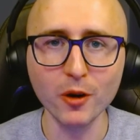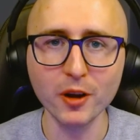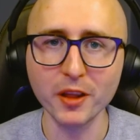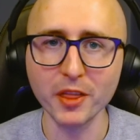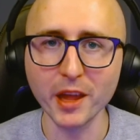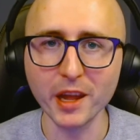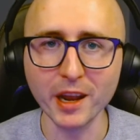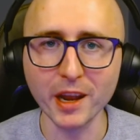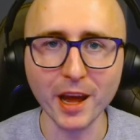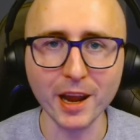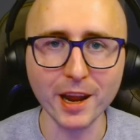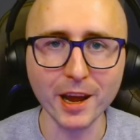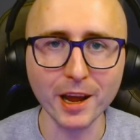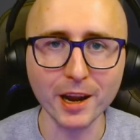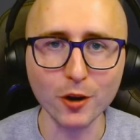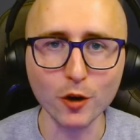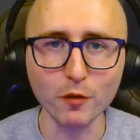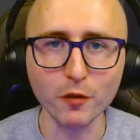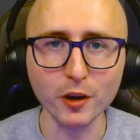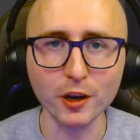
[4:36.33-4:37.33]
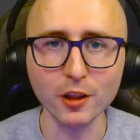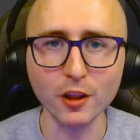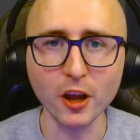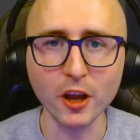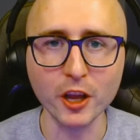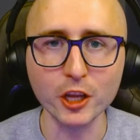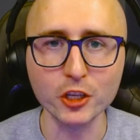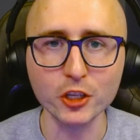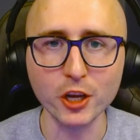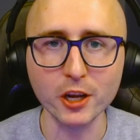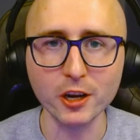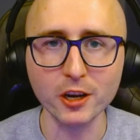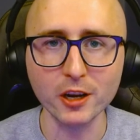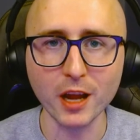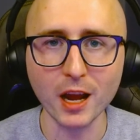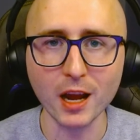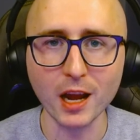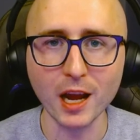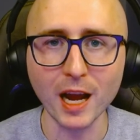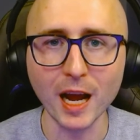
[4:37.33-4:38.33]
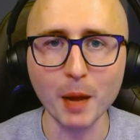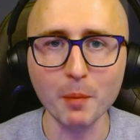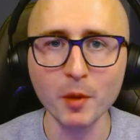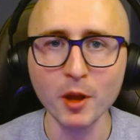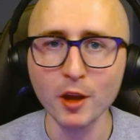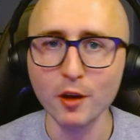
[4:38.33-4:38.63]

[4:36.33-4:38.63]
and then head on over to luckytrader.com